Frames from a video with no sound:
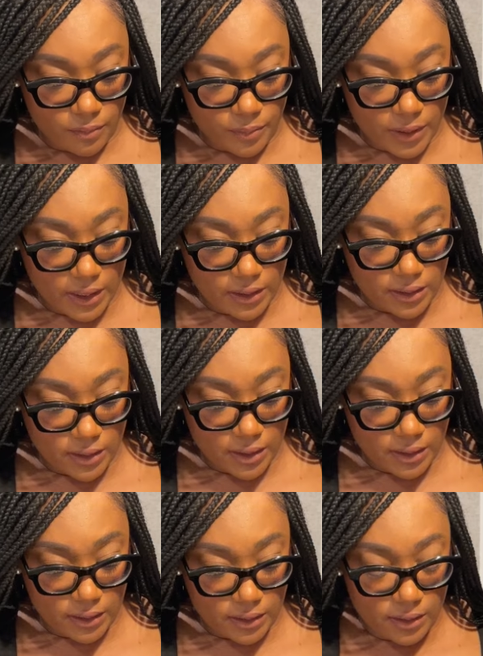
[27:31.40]
But
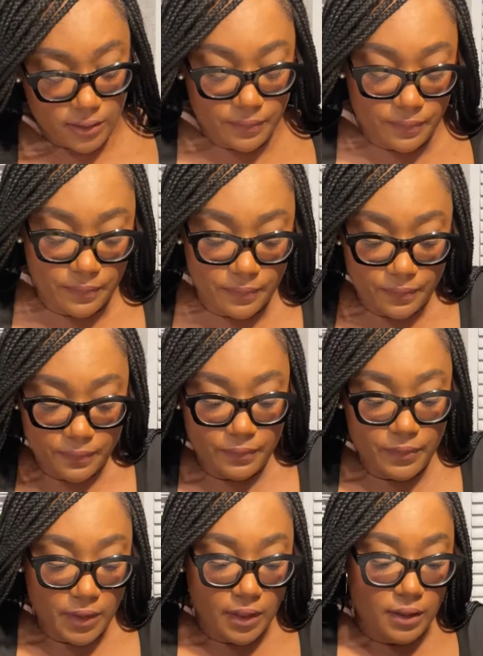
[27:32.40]
it's,
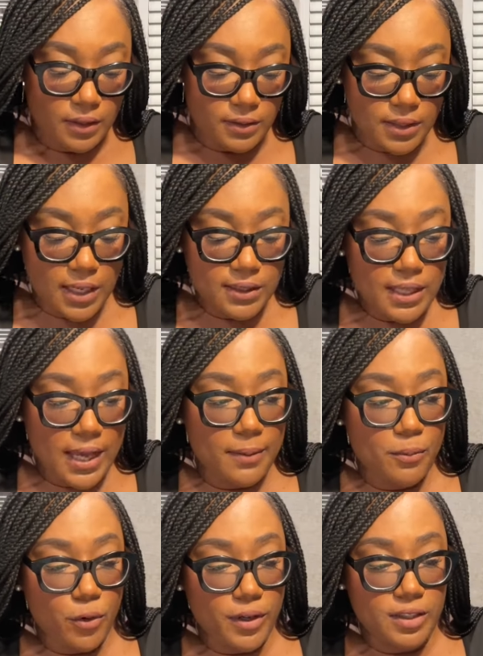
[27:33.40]
does that
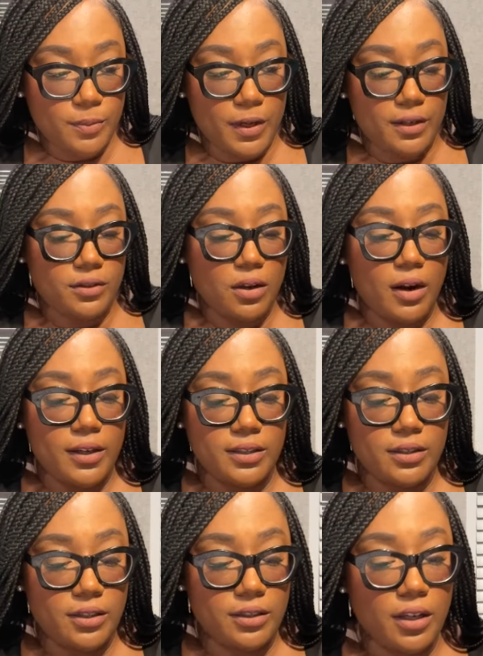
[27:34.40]
more experienced artist
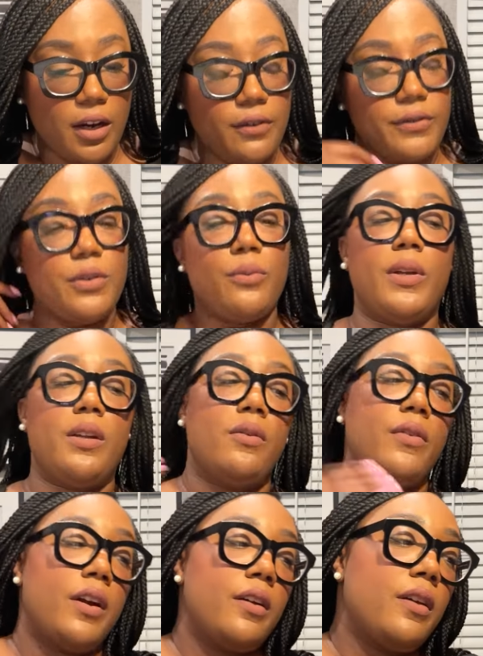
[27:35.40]
deserve to win
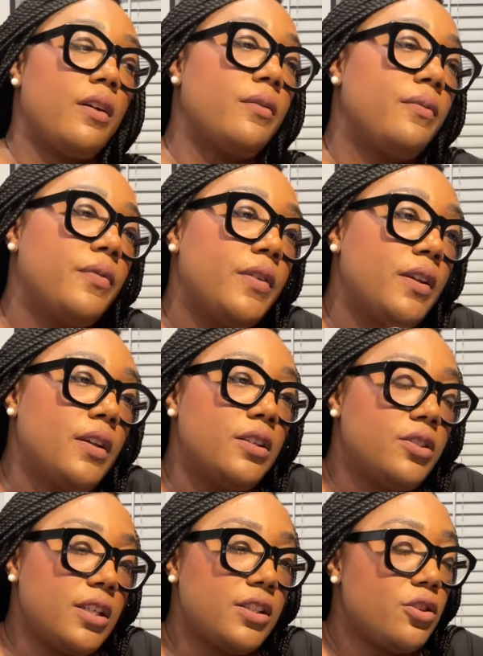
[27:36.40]
over her though?
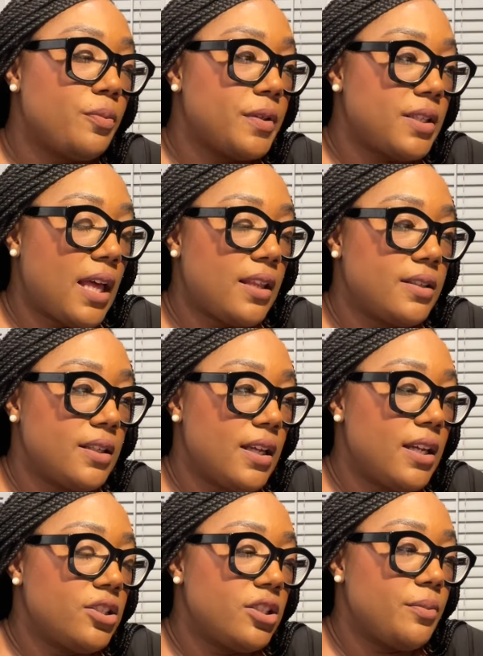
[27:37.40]
she's super talented
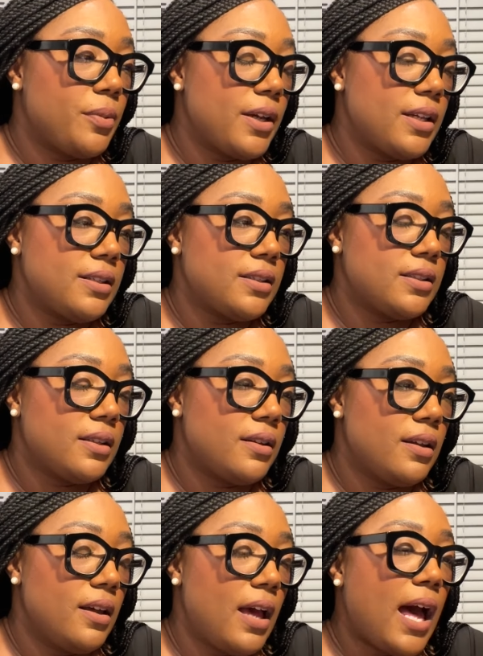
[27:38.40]
and she brings
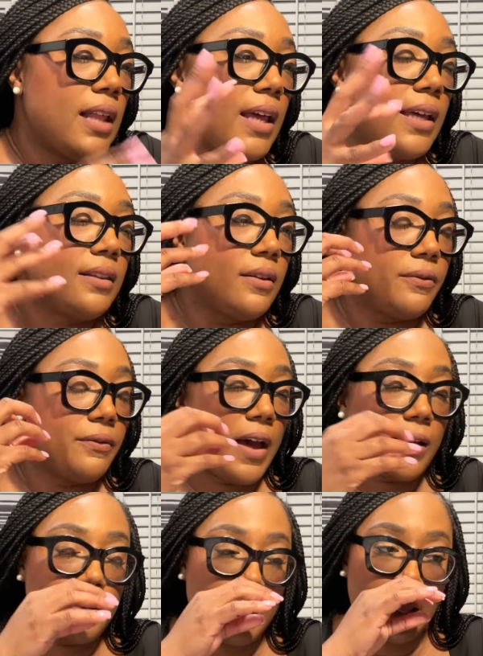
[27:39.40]
I like the
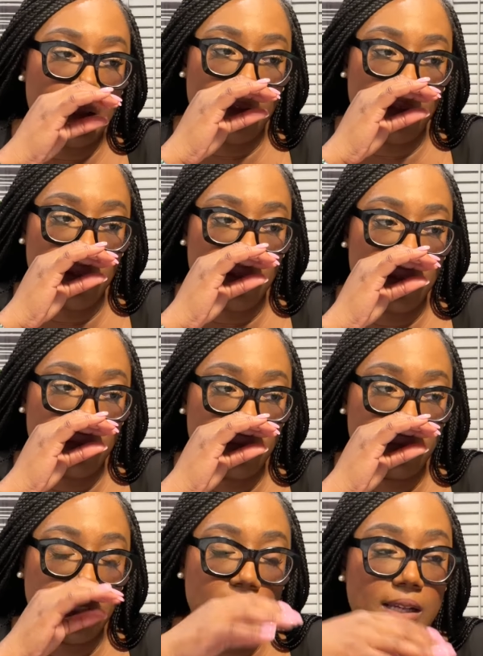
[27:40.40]
fact that uh,
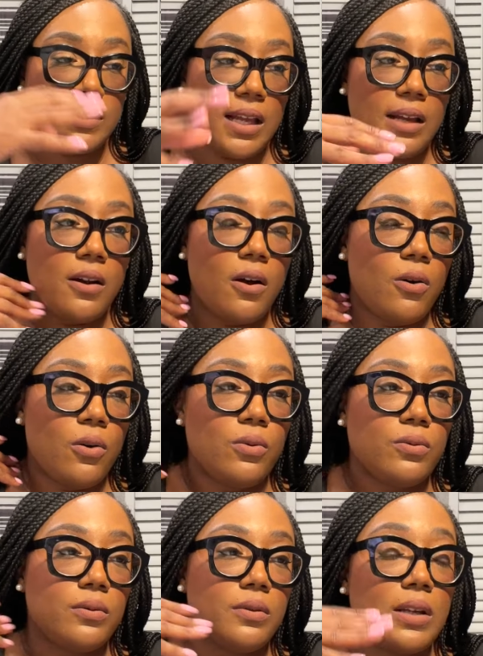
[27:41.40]
she has that
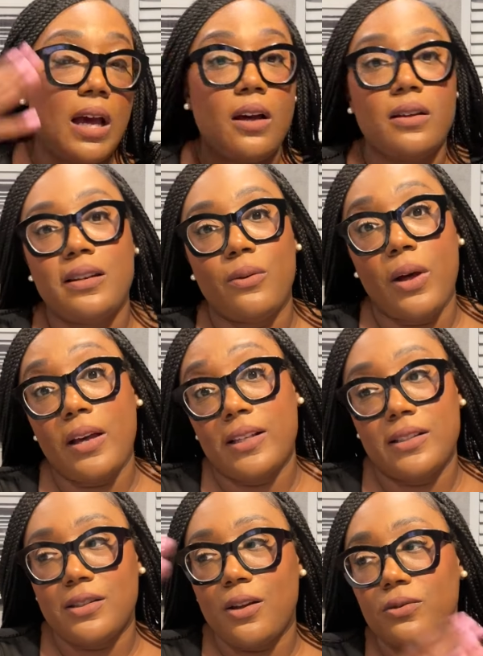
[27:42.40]
old, not, well, I
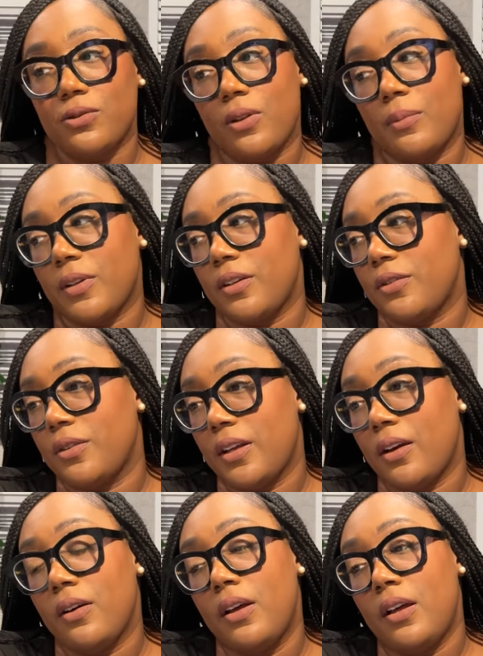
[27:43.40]
guess it's old school, I'm 33
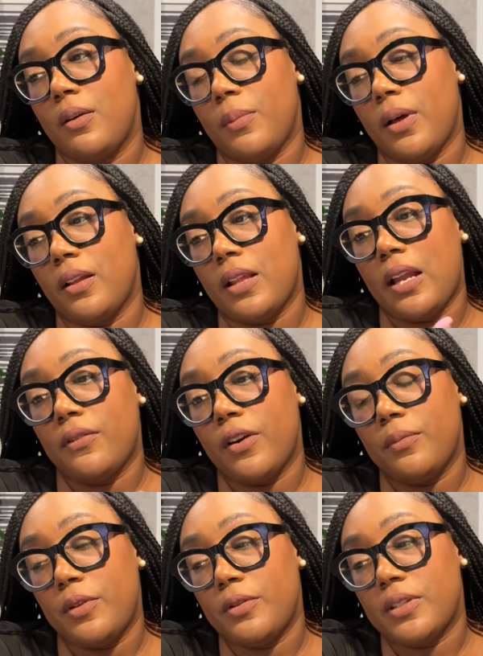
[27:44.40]
now, but a lot of her
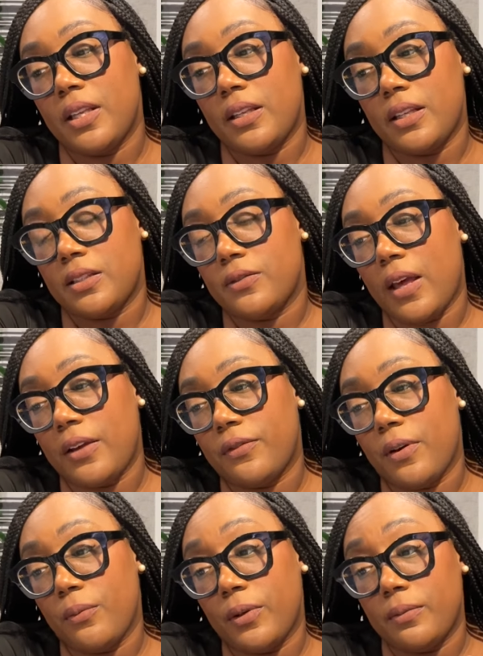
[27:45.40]
music is like
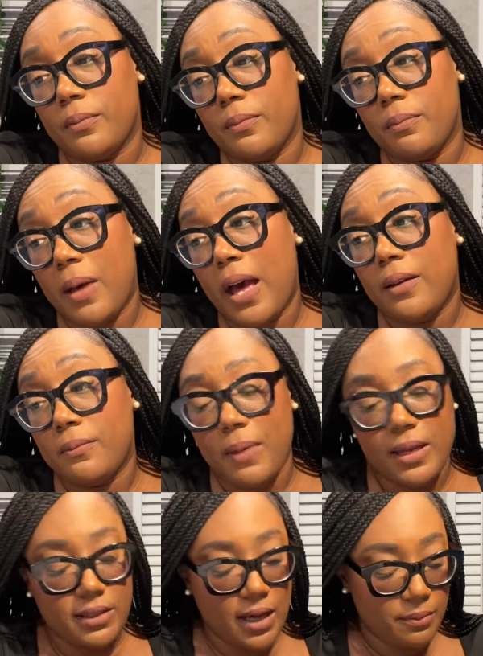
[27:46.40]
from when my,
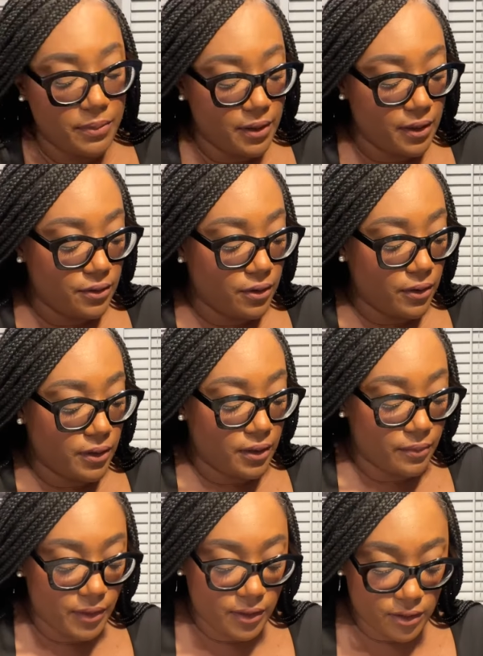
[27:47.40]
my time period growing
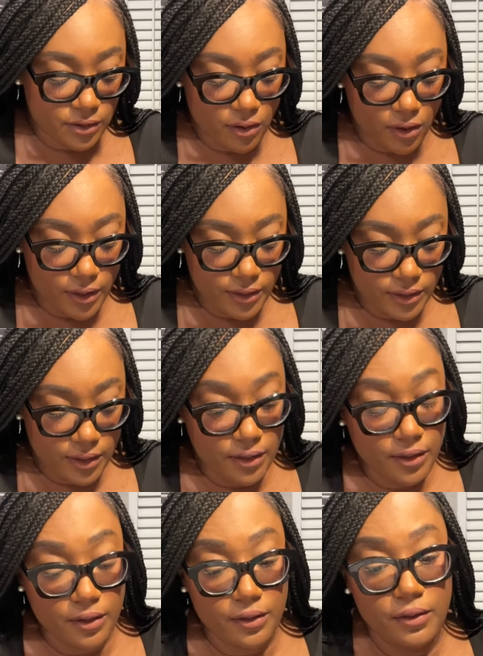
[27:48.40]
up, the stars
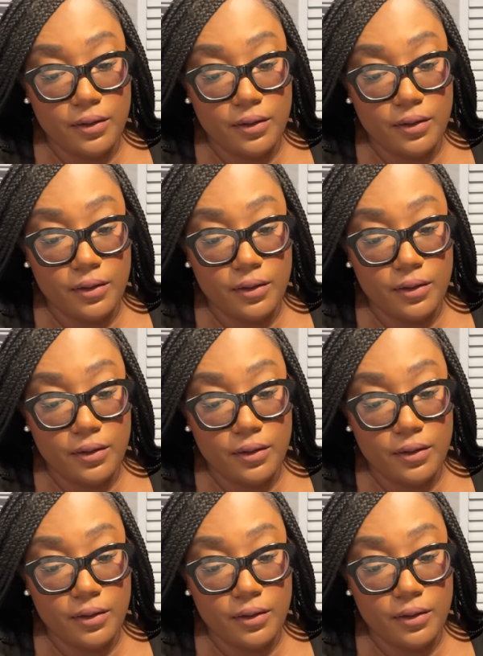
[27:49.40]
here.